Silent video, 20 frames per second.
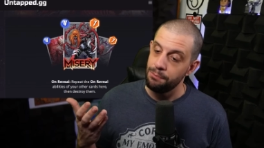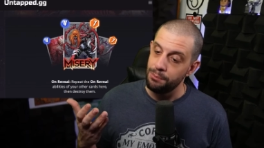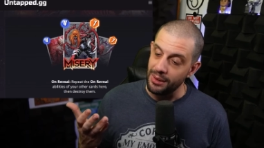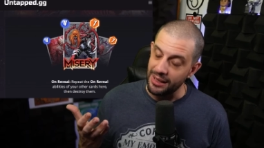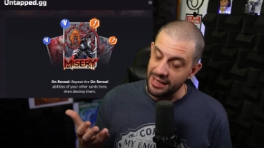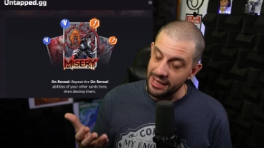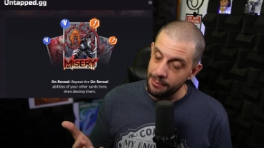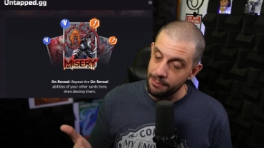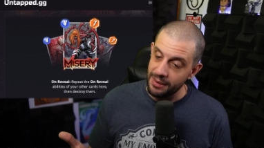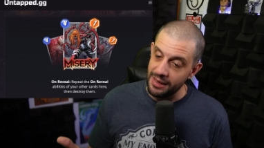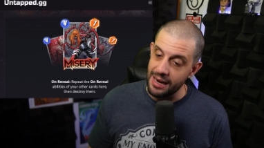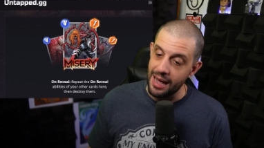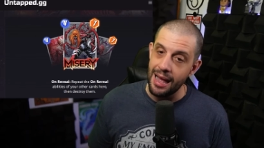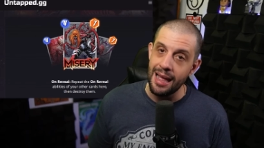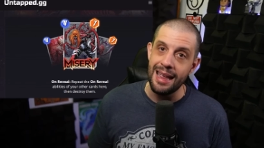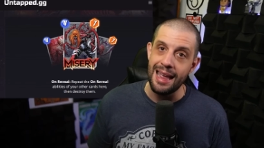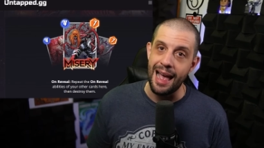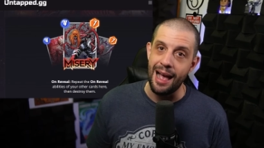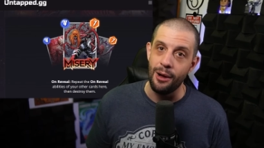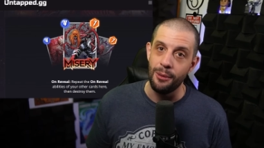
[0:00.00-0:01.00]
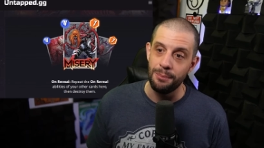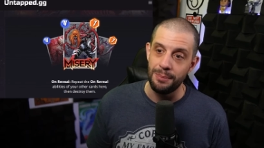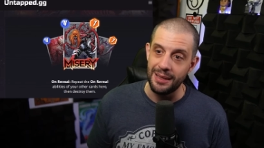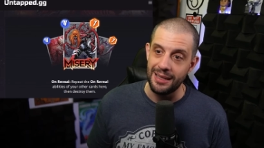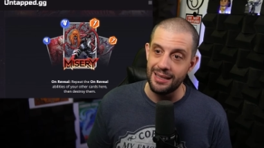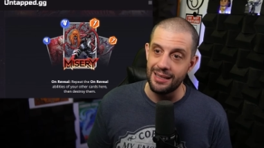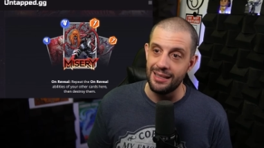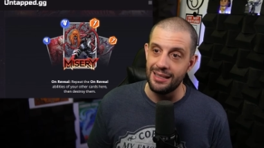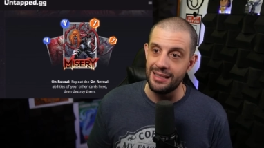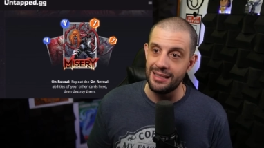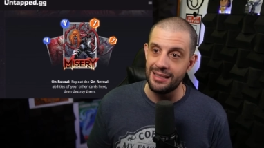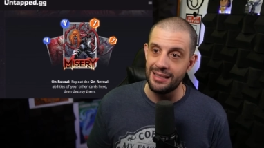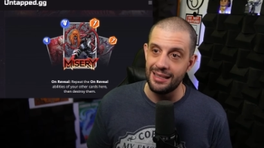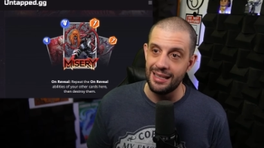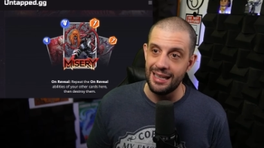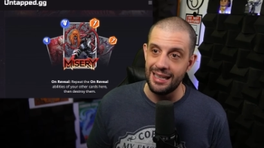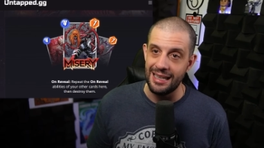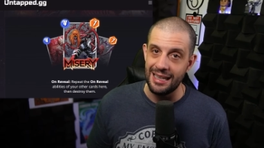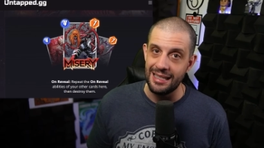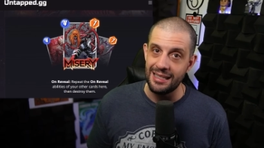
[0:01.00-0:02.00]
but keep an eye out because
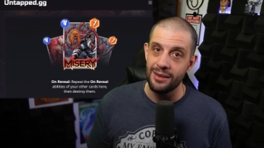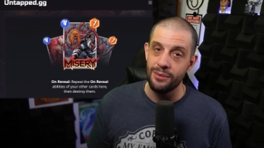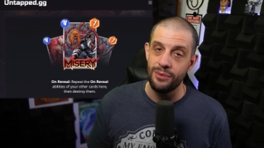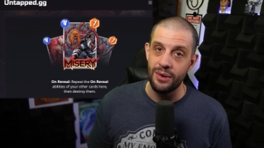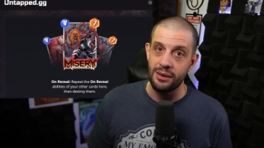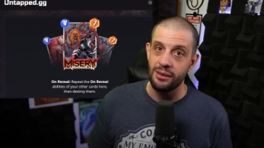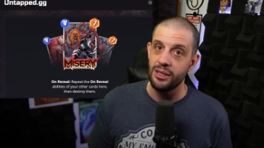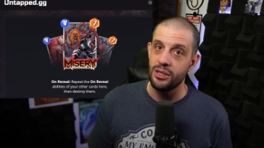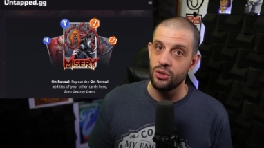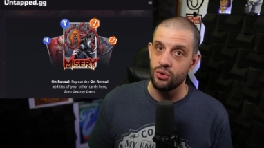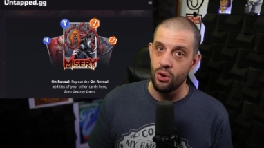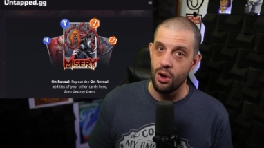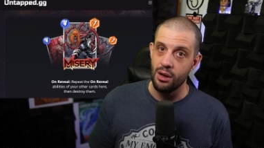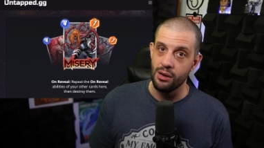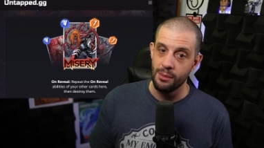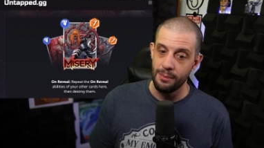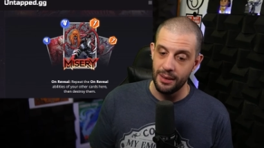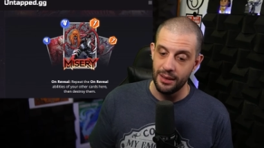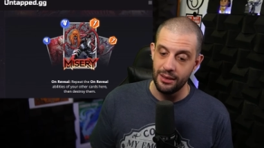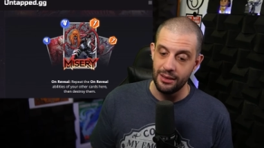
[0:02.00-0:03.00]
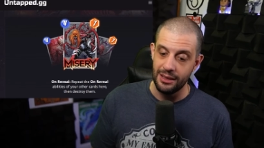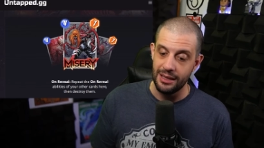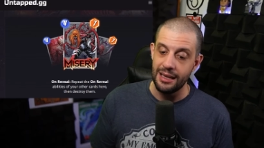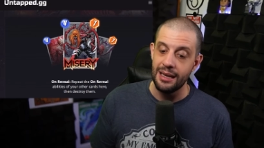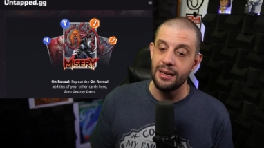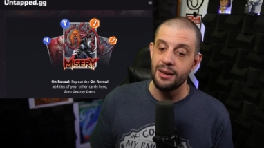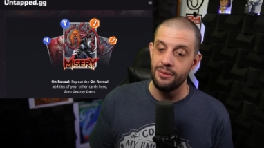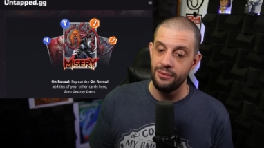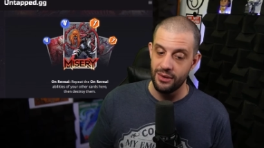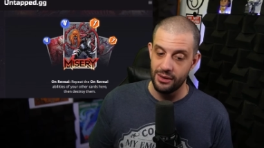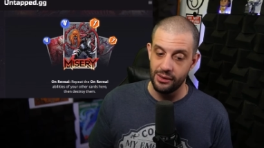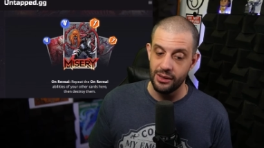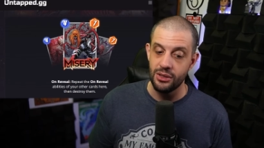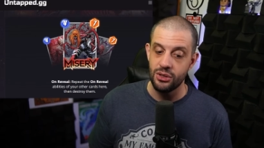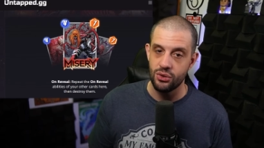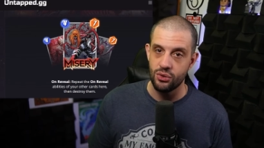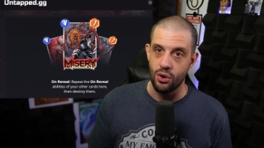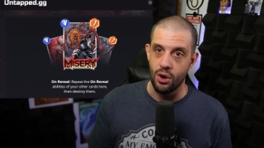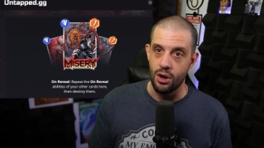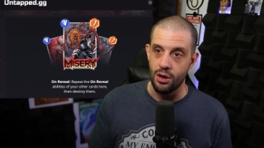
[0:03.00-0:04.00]
it is a very strong ability and a very
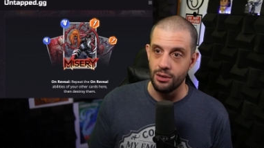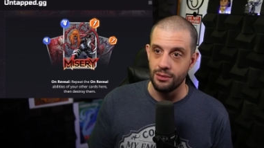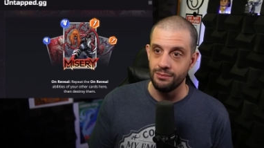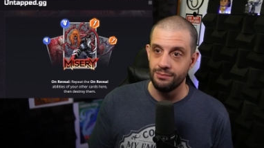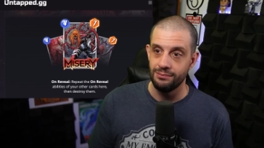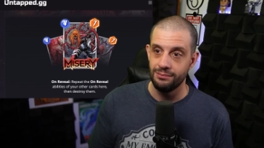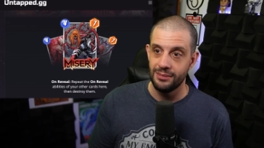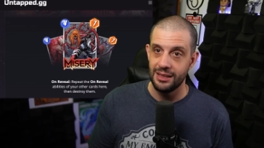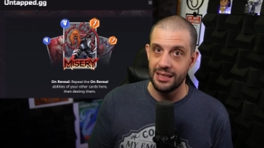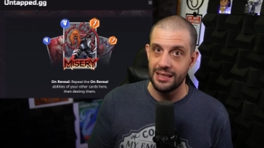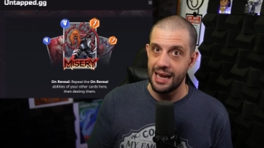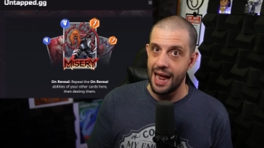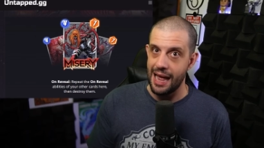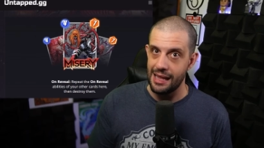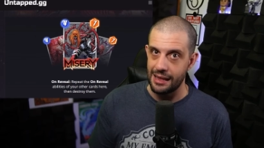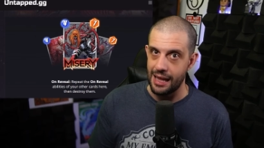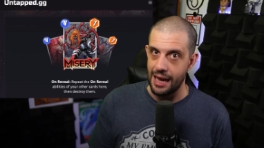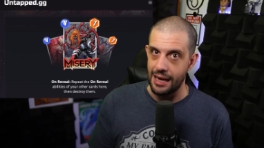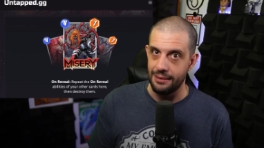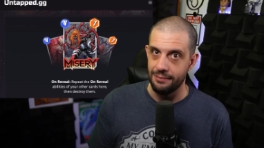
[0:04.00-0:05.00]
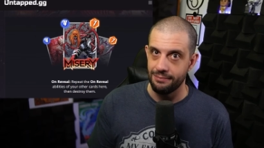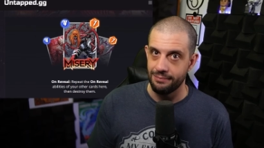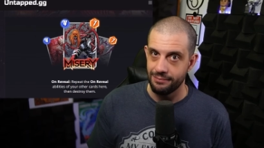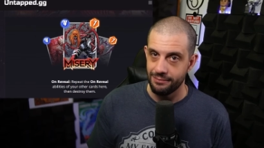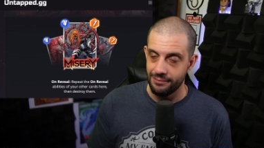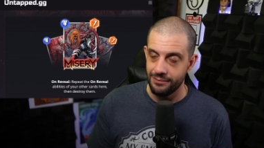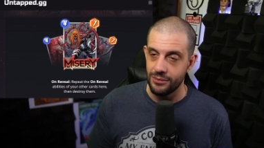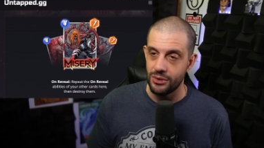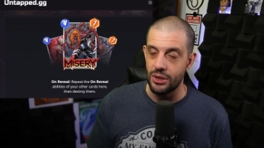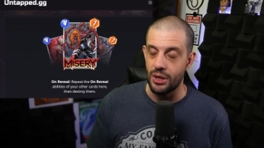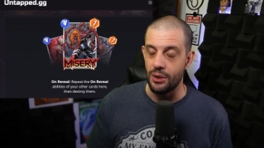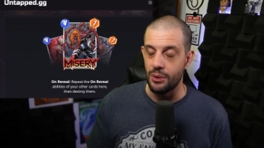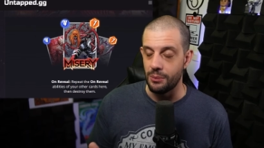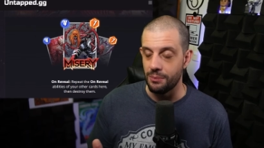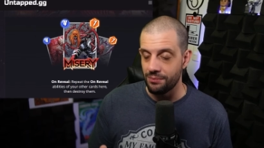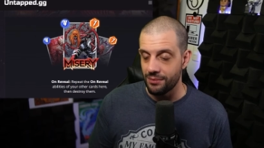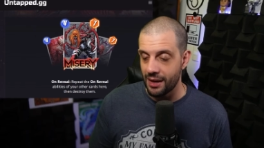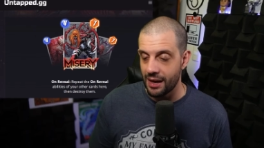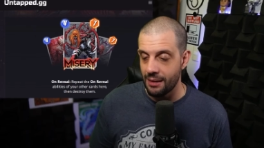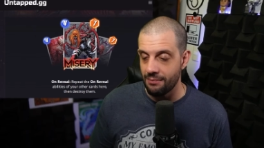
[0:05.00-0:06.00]
strong stat line.
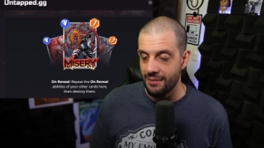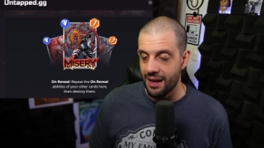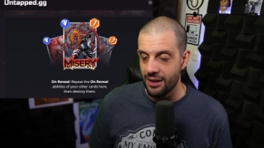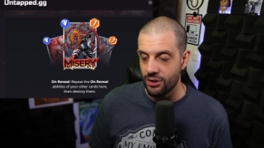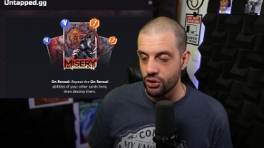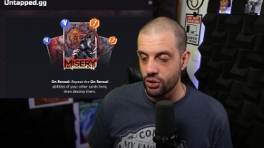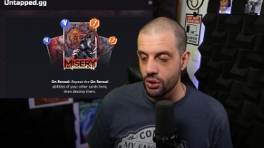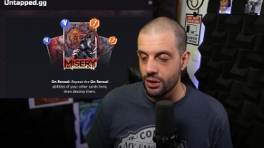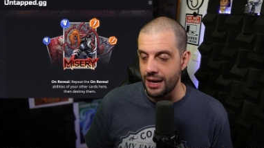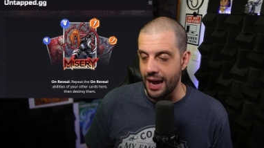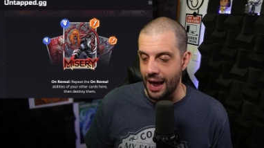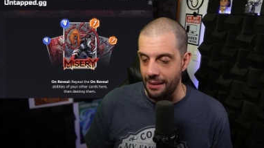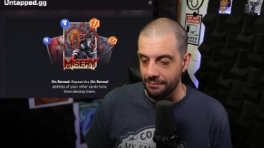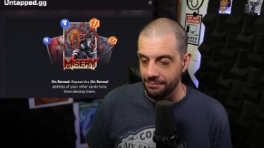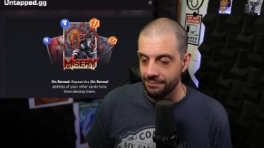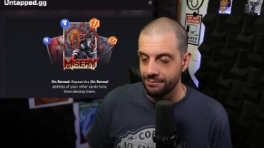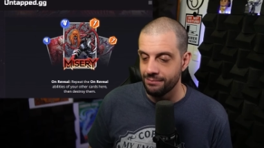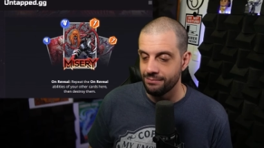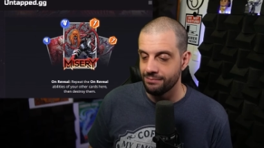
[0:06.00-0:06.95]
So I'm not sure yet.